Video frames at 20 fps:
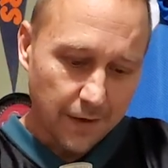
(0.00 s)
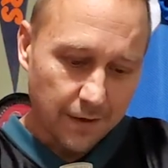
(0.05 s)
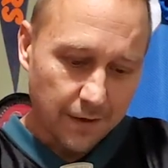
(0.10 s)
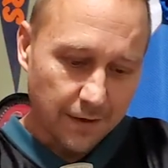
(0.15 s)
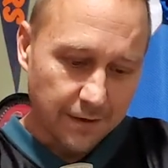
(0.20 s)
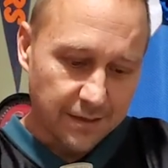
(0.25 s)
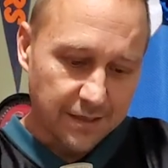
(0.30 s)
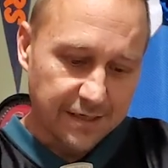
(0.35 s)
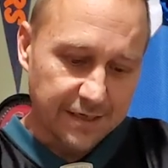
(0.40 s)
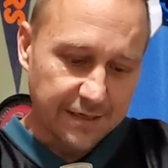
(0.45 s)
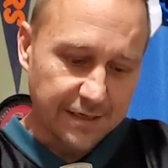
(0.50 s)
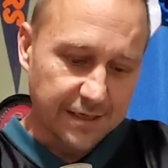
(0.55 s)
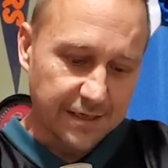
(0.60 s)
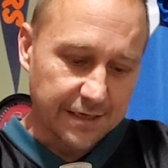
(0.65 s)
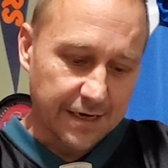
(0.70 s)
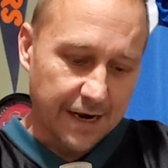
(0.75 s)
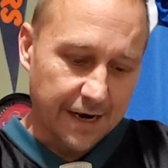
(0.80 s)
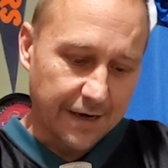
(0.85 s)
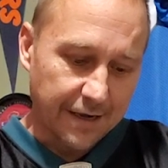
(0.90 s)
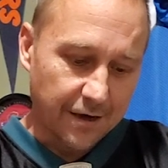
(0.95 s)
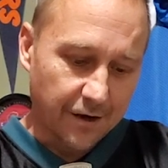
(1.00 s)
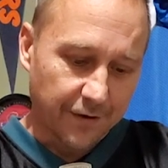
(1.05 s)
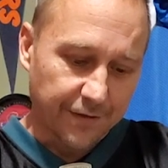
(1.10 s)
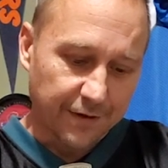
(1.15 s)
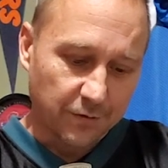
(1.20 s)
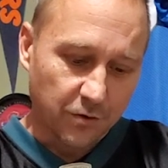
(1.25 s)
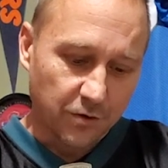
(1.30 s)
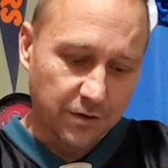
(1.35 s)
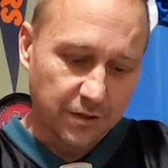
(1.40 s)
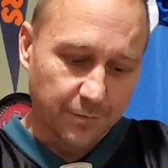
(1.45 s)
Cincinnati on
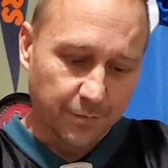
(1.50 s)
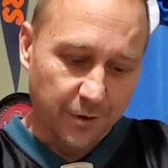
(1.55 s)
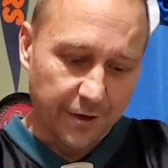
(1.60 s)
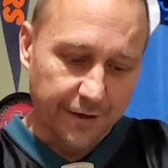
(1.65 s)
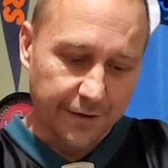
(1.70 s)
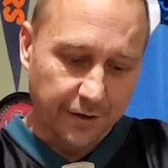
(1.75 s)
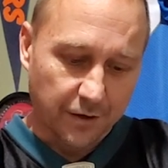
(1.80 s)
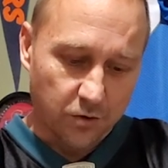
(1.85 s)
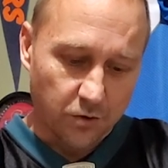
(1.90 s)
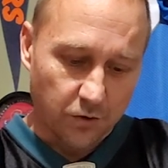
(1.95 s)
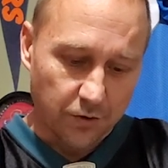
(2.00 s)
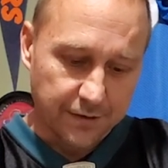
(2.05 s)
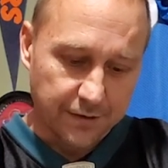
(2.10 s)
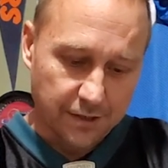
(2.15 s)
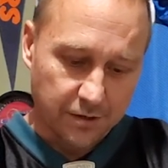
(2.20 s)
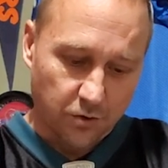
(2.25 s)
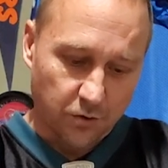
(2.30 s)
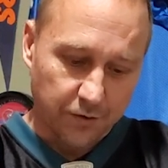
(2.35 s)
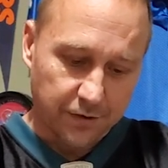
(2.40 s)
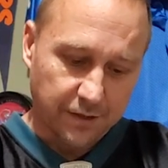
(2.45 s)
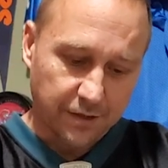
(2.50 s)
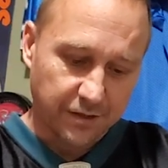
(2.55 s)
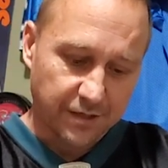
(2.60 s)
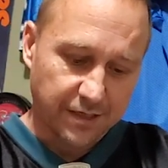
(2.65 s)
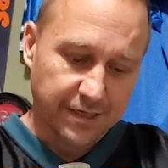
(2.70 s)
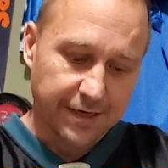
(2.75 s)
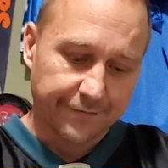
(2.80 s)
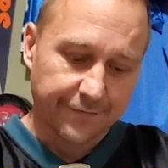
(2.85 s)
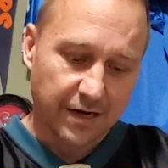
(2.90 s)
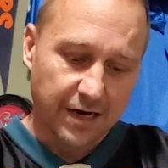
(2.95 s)
the road to play the Colts. Colts are
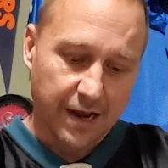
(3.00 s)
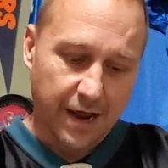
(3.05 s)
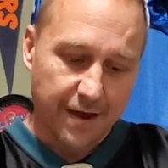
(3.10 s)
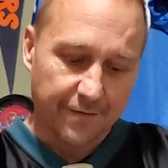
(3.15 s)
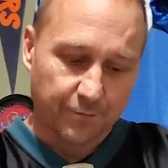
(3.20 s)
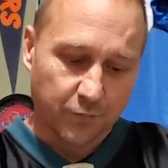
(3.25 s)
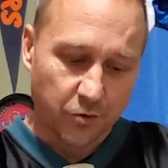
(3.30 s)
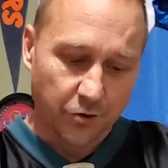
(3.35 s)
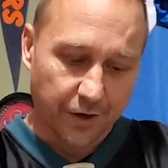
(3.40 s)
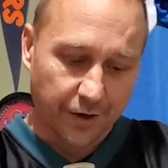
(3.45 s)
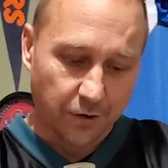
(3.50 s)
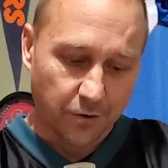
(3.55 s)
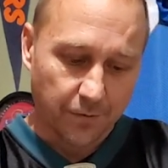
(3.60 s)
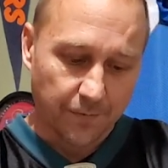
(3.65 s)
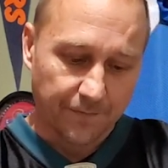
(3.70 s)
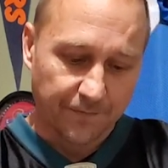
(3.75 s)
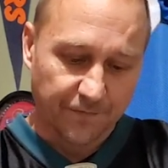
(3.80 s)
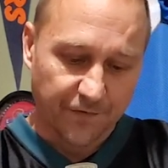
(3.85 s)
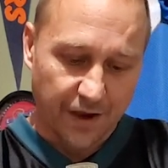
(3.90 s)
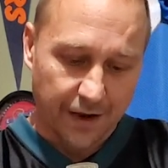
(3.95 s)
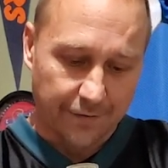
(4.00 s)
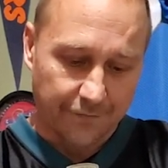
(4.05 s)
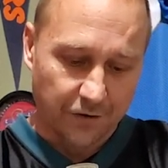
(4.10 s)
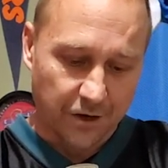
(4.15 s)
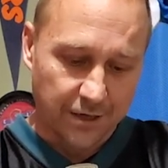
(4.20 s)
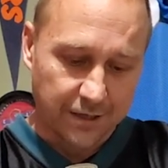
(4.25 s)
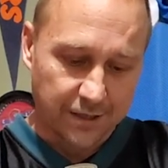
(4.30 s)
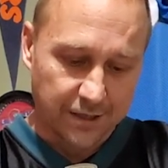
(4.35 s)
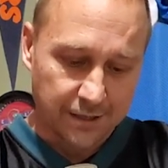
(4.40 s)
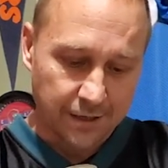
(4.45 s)
7.5-point home
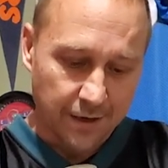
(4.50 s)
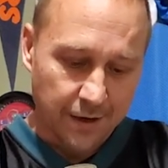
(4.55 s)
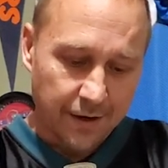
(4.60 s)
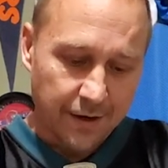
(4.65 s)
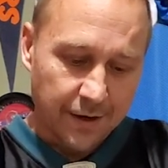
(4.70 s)
favorites.